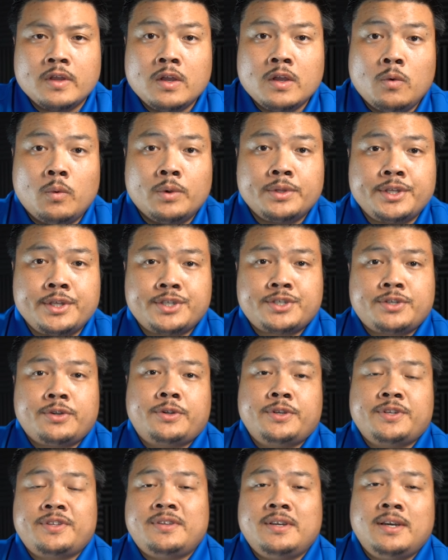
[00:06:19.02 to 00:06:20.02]
What this
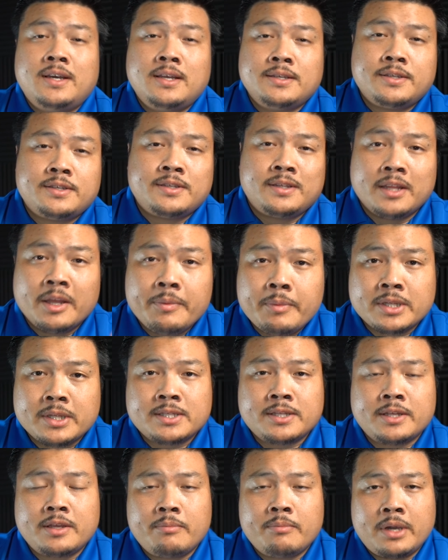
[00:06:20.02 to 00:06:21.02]
circuit does is limits
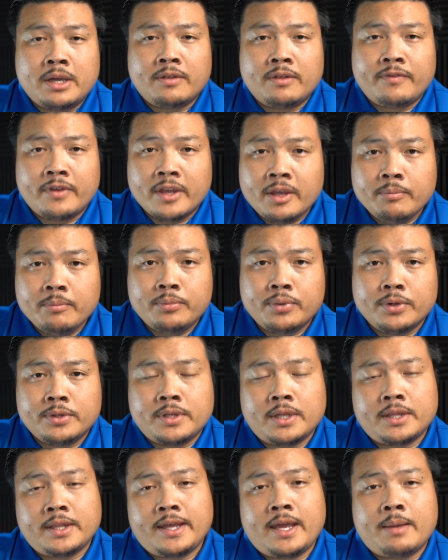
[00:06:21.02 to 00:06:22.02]
the amount of input
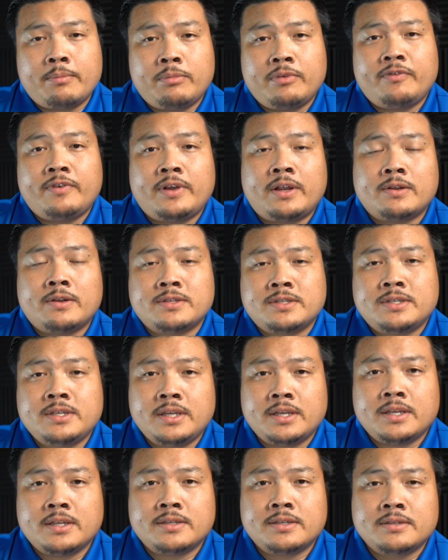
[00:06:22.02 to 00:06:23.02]
that the amplifier
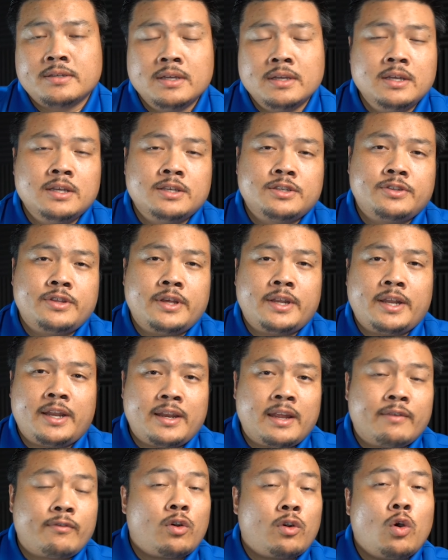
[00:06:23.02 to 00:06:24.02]
sees so that it
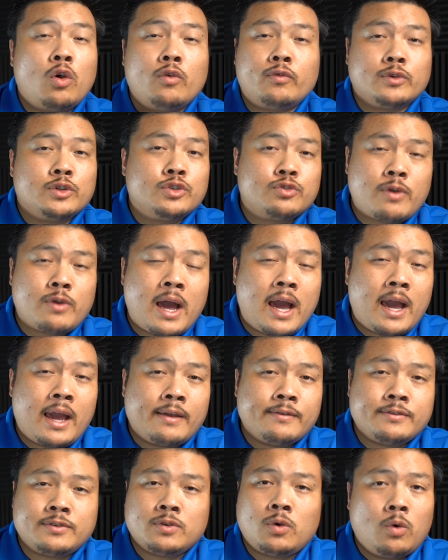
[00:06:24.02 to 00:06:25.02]
never
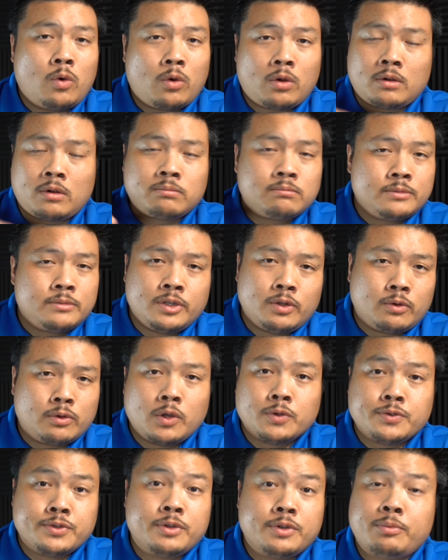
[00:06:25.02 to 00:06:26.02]
overdrives or
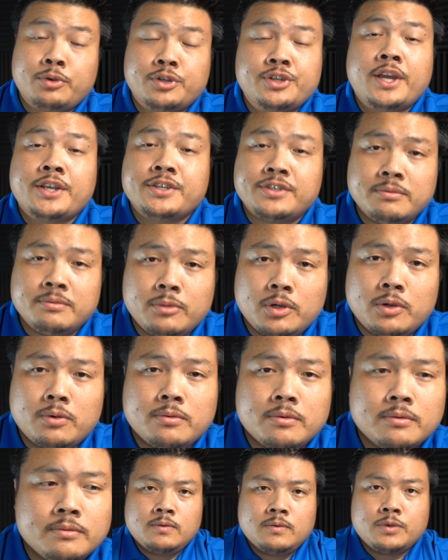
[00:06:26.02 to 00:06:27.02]
goes into protection
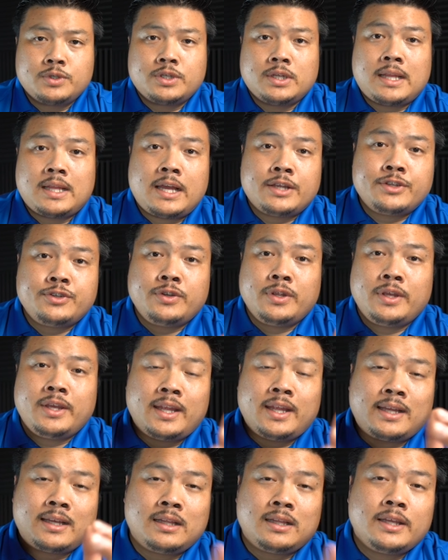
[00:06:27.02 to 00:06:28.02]
mode, which allows you to
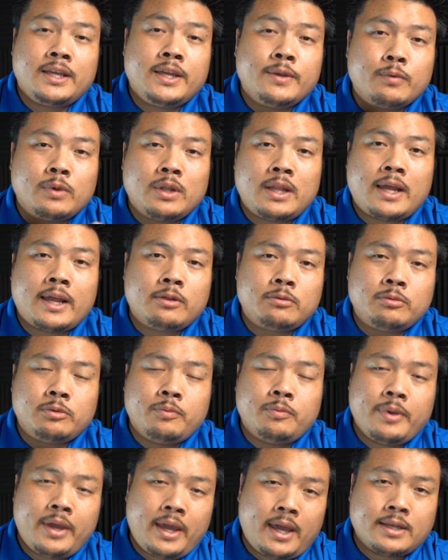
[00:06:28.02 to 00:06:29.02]
get clean, reliable
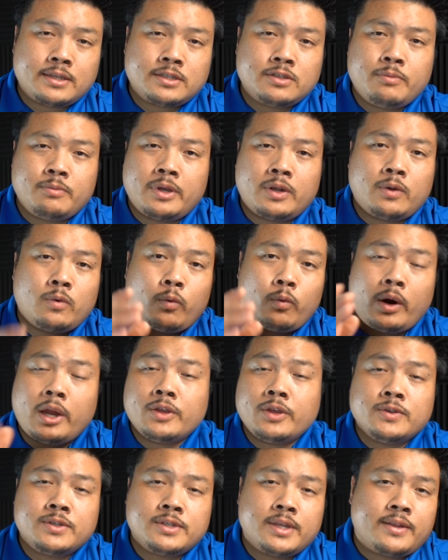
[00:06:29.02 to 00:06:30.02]
bass no matter where
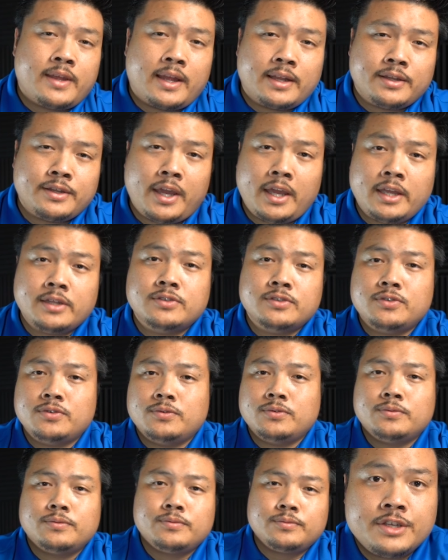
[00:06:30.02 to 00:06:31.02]
you set that gain
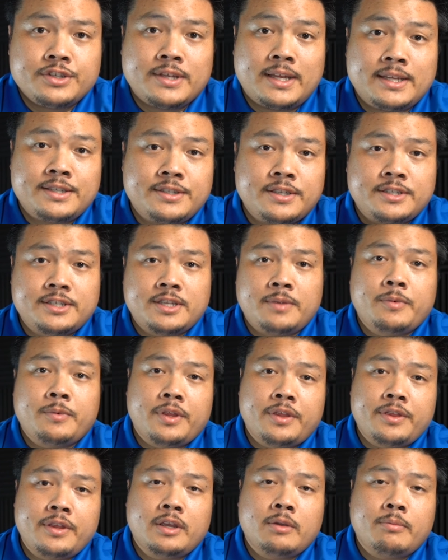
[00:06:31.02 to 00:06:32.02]
to. So that's just something to
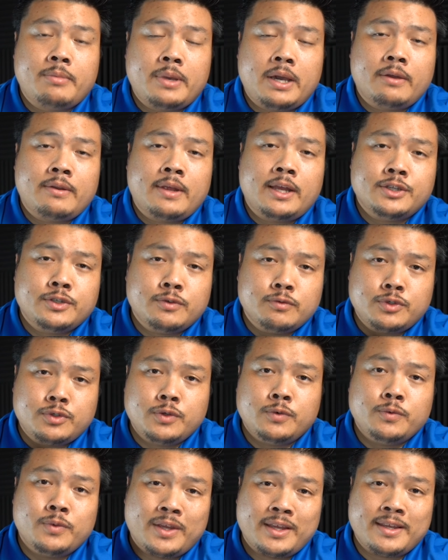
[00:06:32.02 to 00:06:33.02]
think about as you
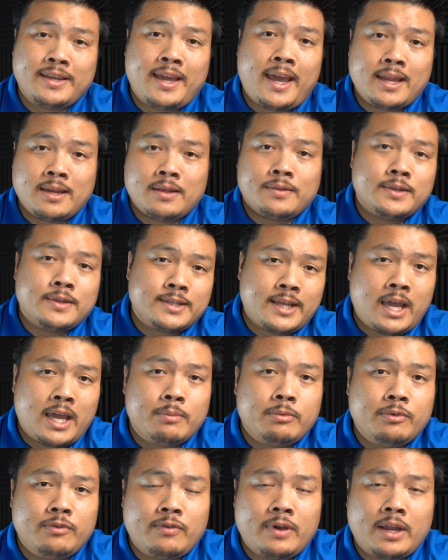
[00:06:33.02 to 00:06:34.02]
tune the gain on this
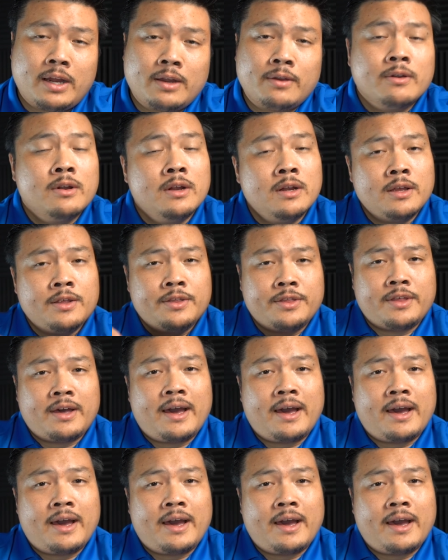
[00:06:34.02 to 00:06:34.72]
amplifier. The